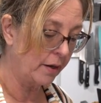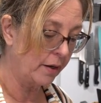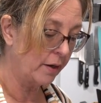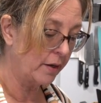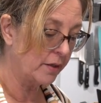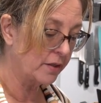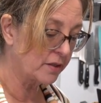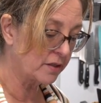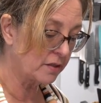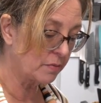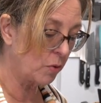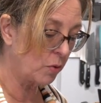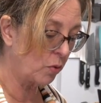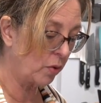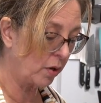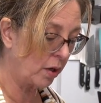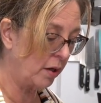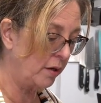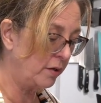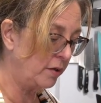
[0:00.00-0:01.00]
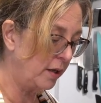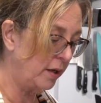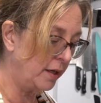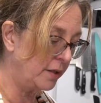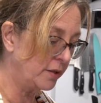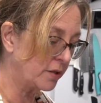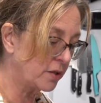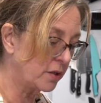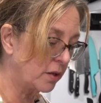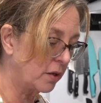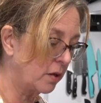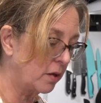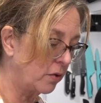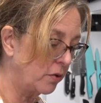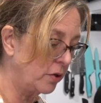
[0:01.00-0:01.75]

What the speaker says: smoke content, so